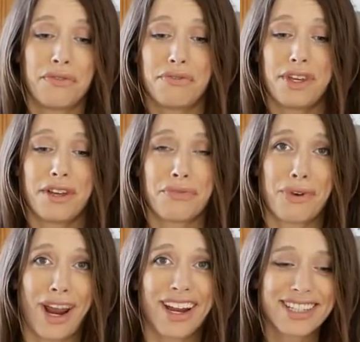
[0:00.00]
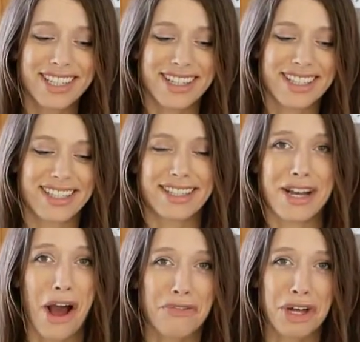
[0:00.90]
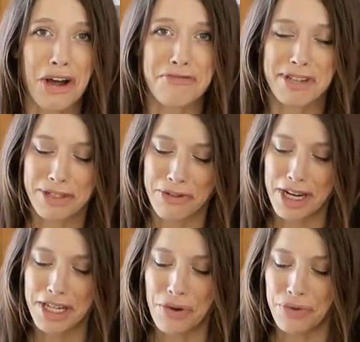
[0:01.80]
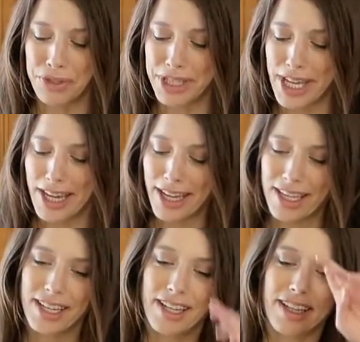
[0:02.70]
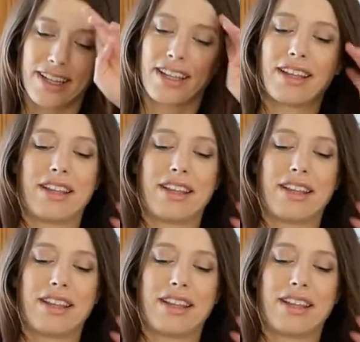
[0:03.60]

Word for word: vegan ranch and this is an avocado based ranch. How cool is that?